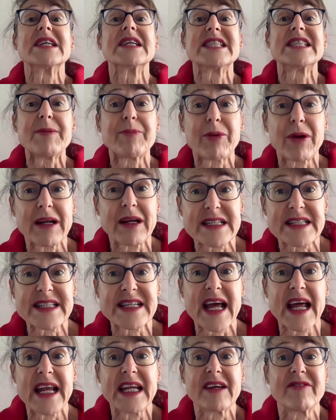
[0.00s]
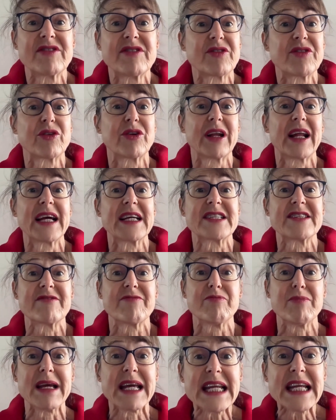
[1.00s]
deeper understanding of different layers of
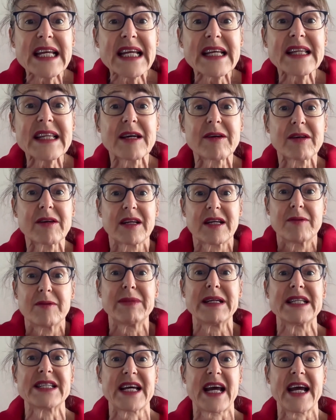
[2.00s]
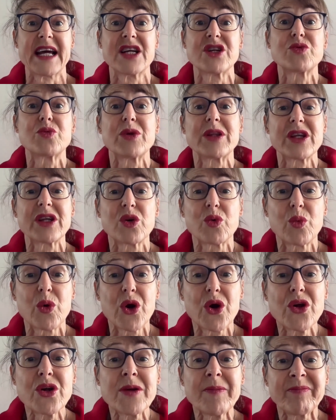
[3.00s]
meaning that can be tamed within a
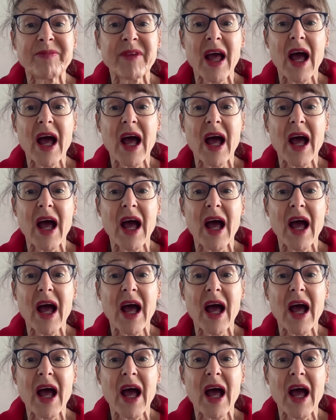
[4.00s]
word.